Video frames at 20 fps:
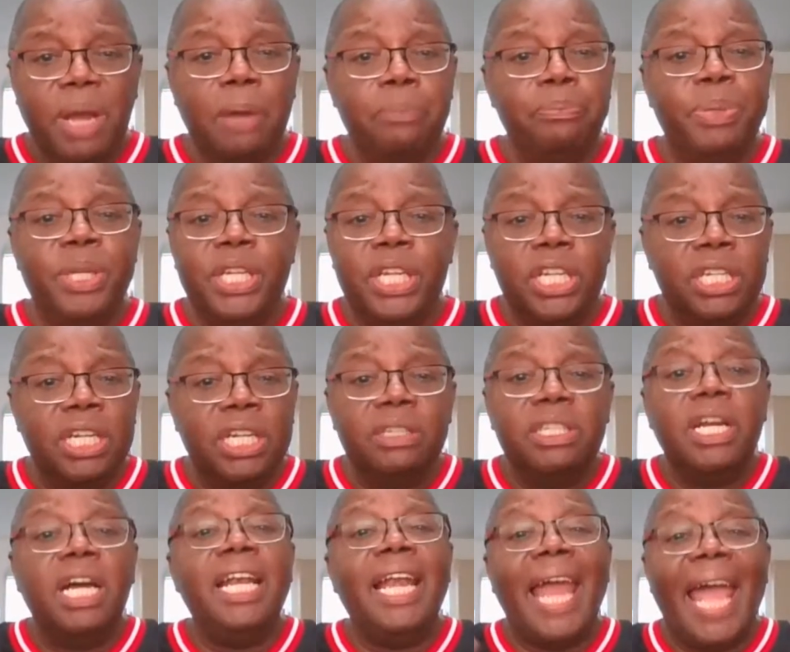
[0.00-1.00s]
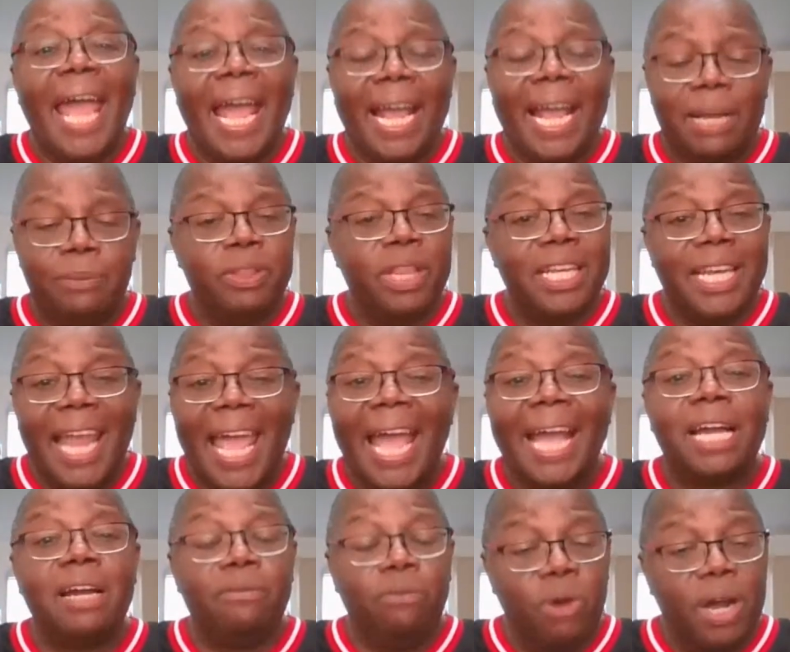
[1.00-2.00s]
a
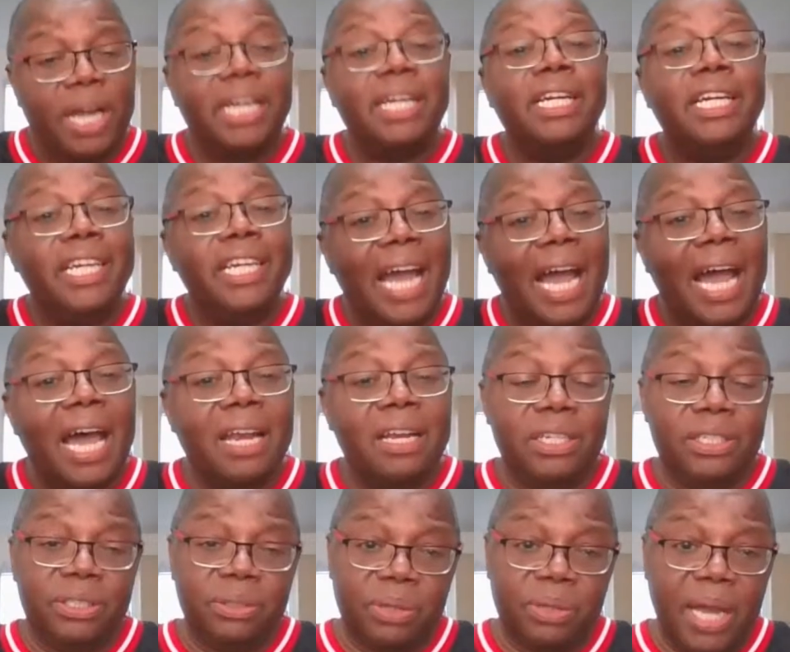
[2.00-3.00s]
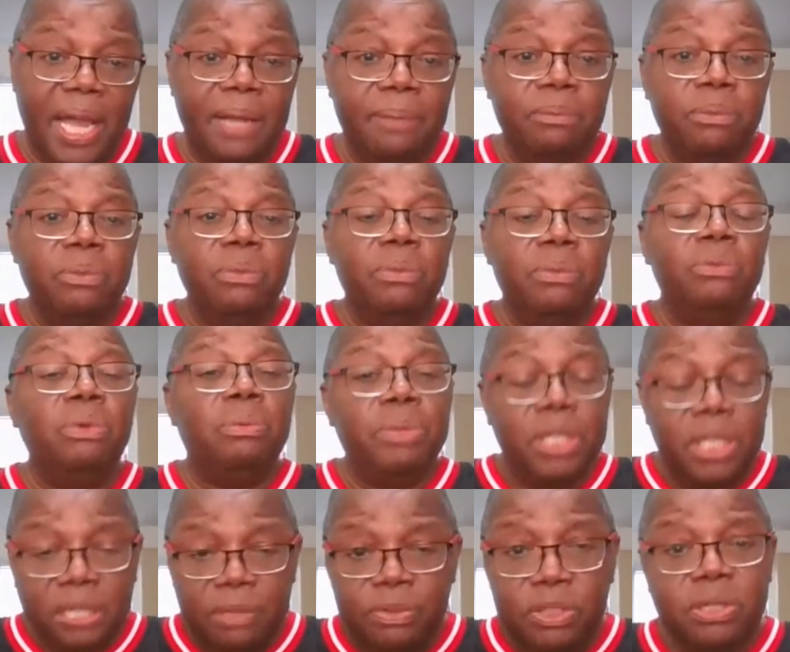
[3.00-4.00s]
lack of what? Knowledge, okay? I'm gonna
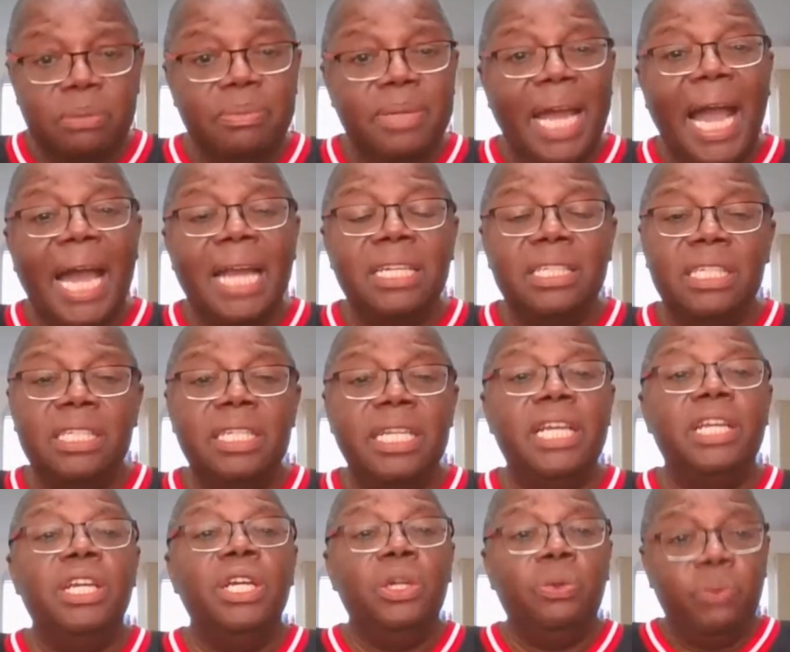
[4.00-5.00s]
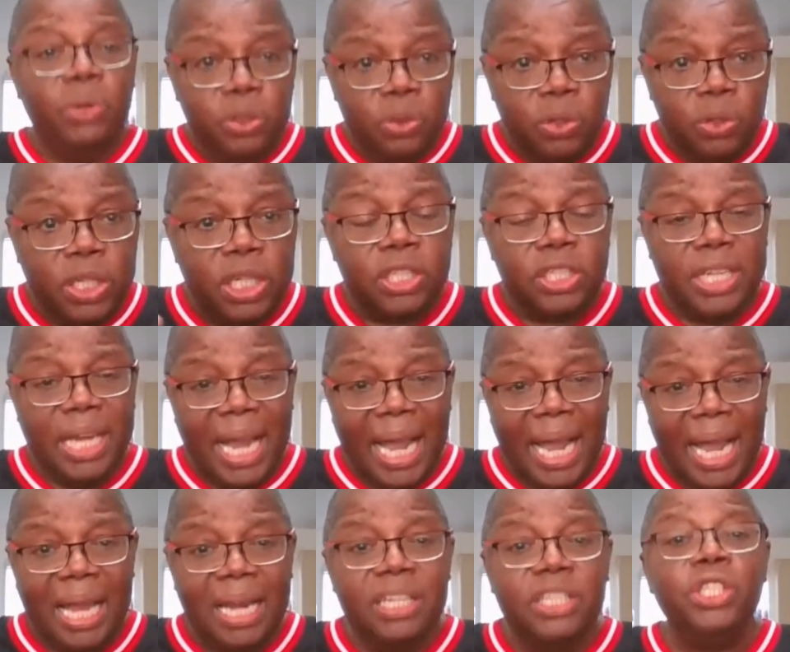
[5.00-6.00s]
give you some knowledge today. When you get
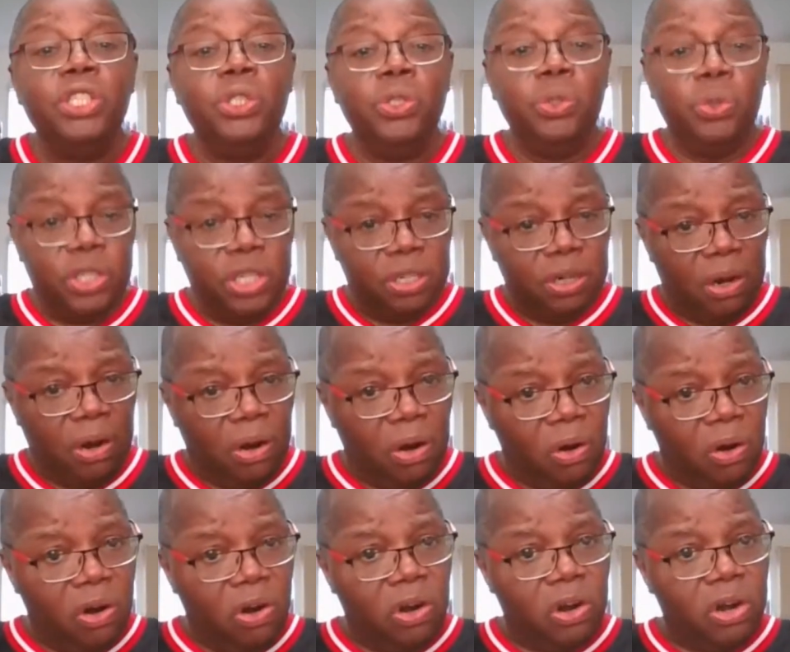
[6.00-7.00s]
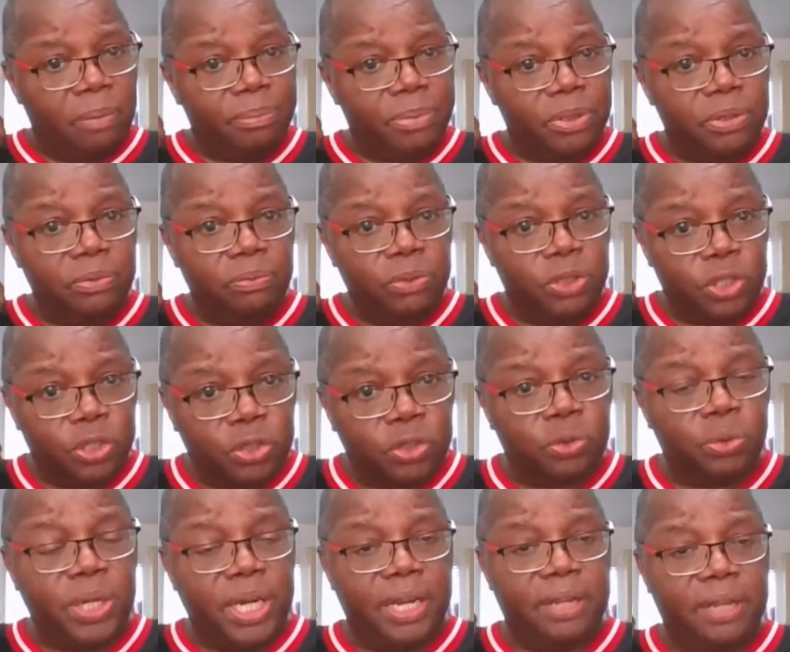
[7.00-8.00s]
knowledge, you get armed,
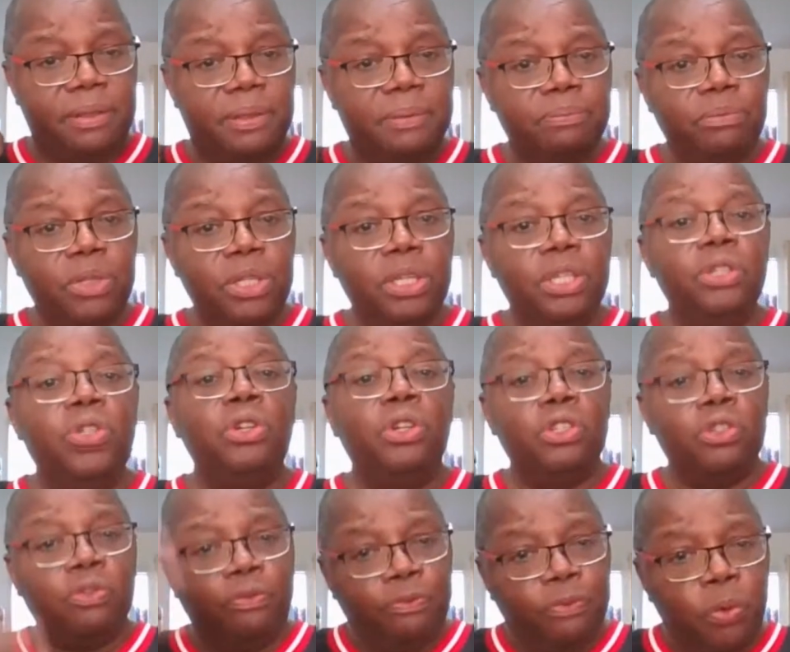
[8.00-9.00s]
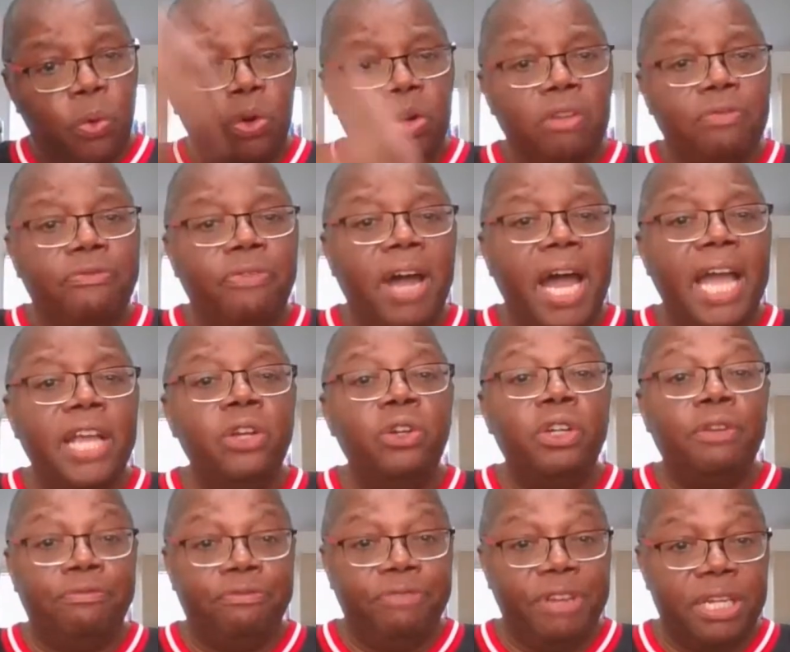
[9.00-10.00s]
strength. You can fortify your
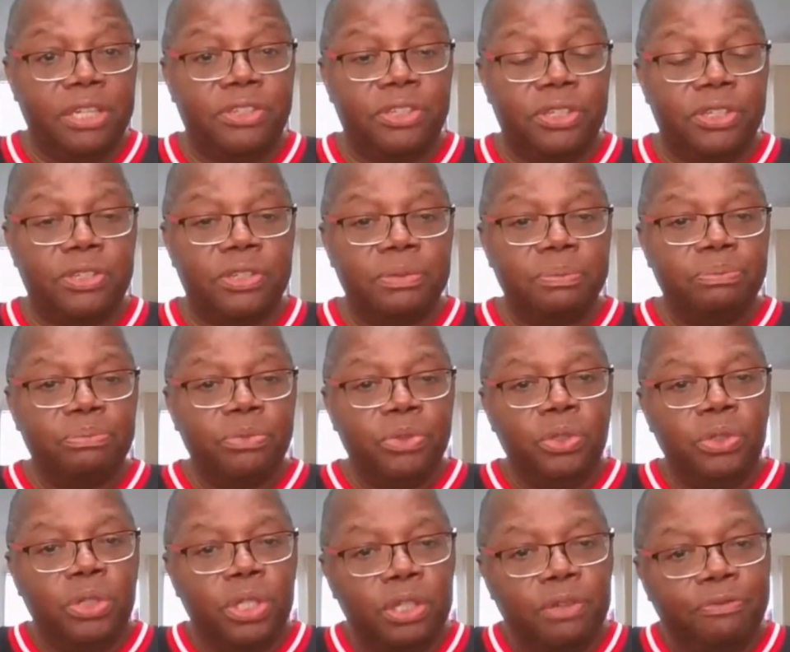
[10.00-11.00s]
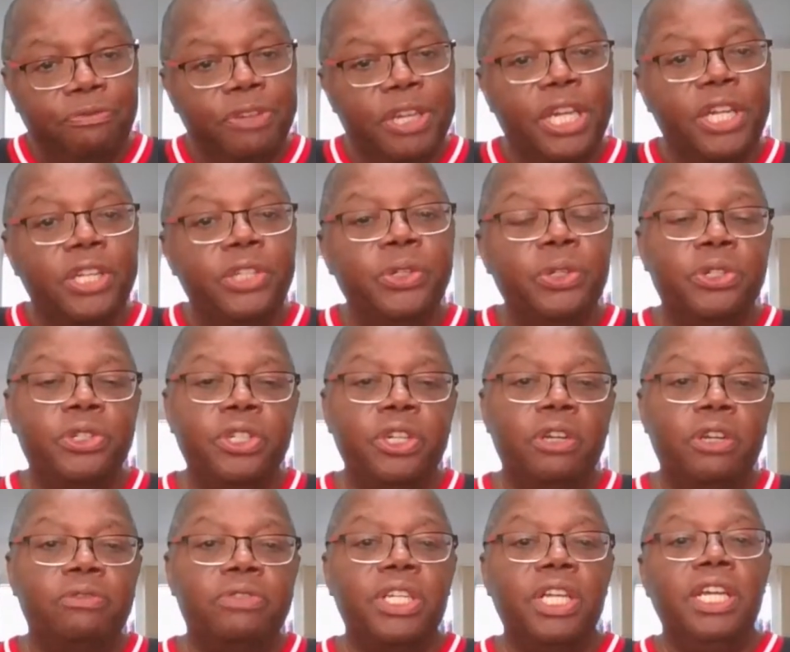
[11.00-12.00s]
defenses. You can defend
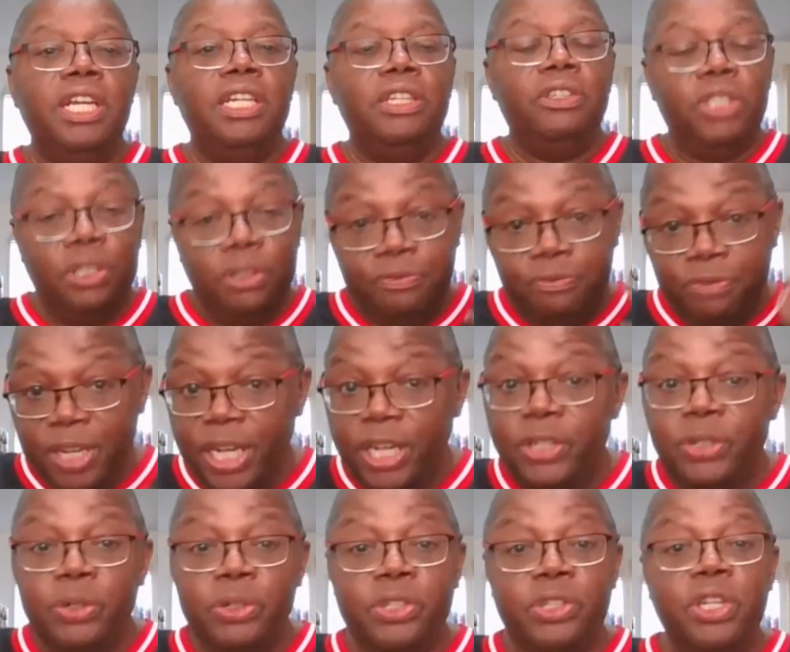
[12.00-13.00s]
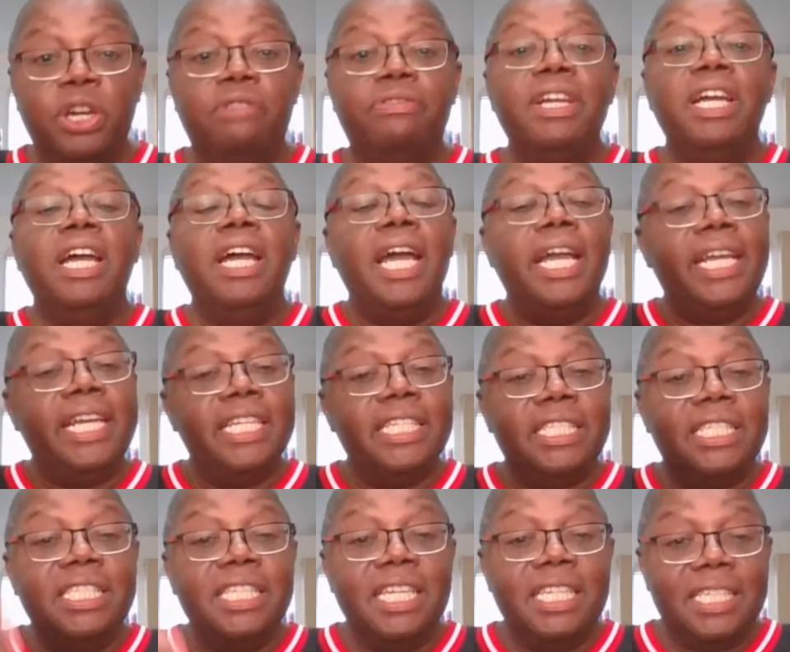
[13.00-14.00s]
yourself
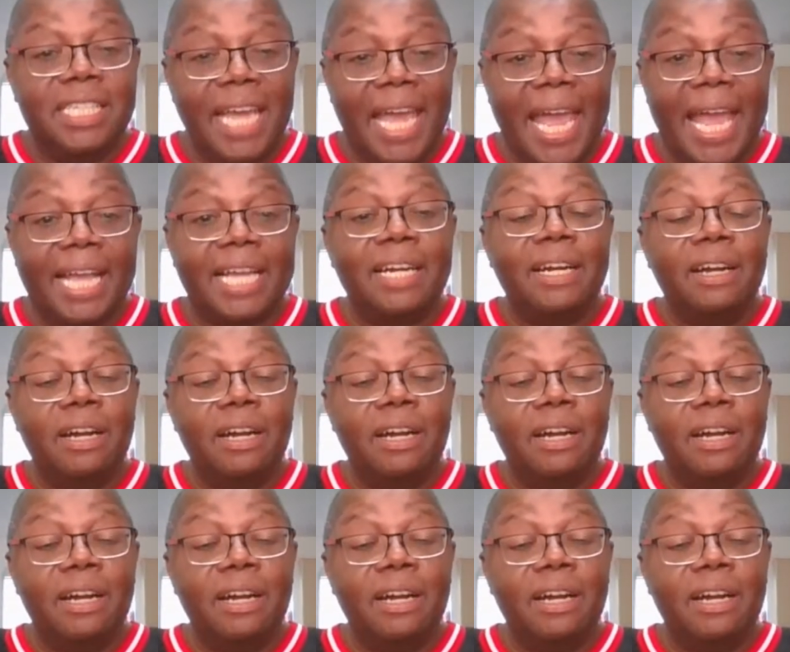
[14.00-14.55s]
against the attack